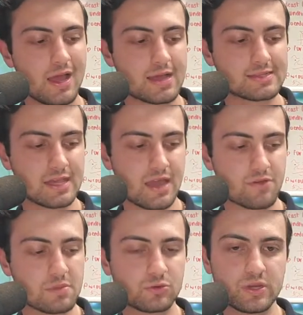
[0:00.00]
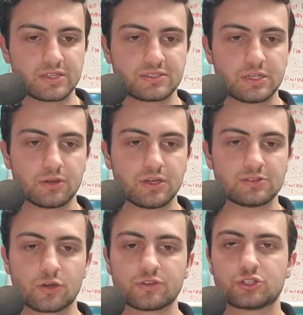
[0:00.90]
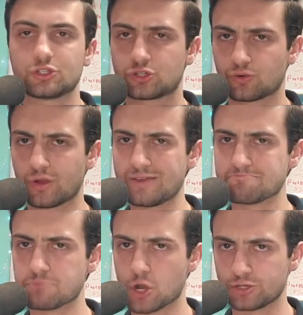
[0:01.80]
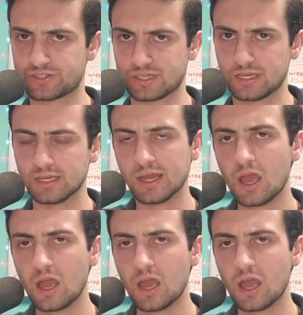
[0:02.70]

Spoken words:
as they have a midweek series over Detroit Mercy.